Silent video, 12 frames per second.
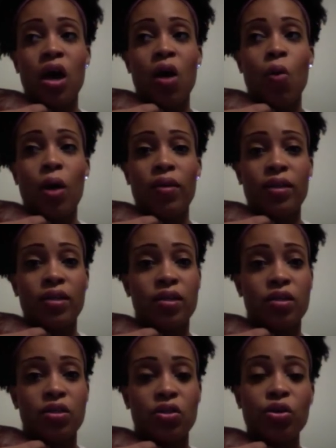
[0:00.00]
while they did
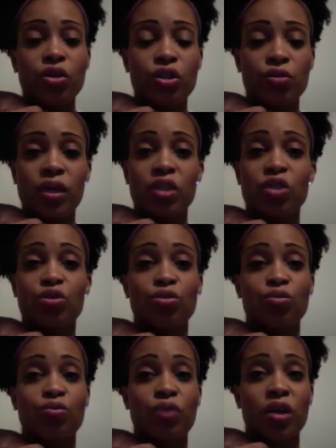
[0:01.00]
this surgery
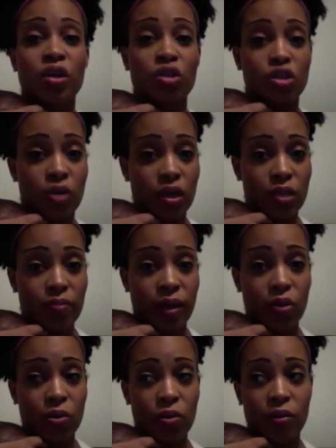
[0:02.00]
to reconstruct my
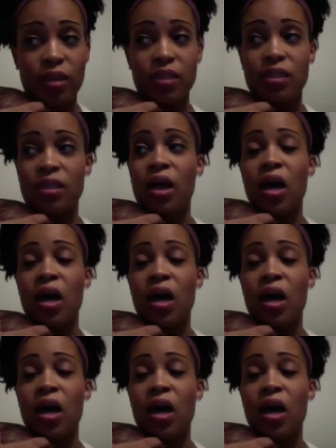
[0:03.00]
uterus